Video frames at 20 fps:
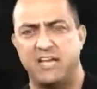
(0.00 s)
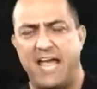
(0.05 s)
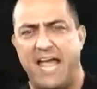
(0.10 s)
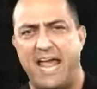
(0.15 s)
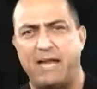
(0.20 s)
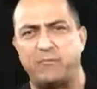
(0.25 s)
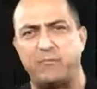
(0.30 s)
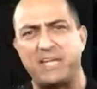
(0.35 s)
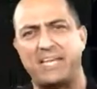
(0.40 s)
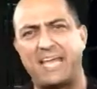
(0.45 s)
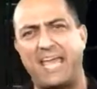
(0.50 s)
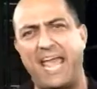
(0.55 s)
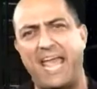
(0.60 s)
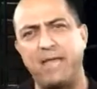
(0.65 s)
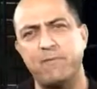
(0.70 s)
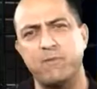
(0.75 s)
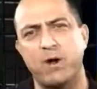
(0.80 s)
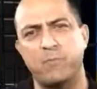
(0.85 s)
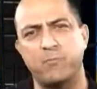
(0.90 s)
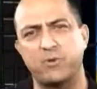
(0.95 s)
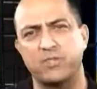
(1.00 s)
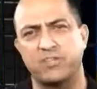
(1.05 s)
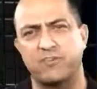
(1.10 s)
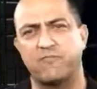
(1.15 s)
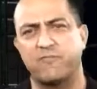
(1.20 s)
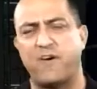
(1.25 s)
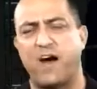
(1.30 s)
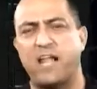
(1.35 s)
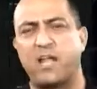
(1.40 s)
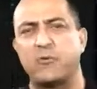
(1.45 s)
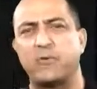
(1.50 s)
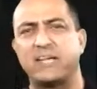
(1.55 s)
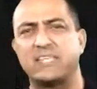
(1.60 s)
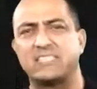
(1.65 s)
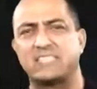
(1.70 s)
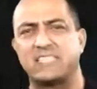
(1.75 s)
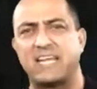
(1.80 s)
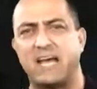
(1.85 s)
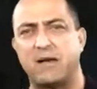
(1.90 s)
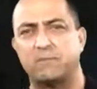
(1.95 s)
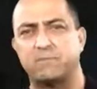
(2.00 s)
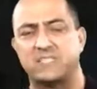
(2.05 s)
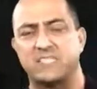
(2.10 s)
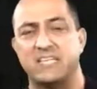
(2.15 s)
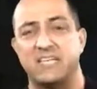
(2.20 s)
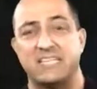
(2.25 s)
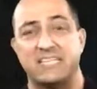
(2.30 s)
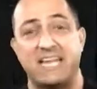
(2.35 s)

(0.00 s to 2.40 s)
And we came up with the following steps.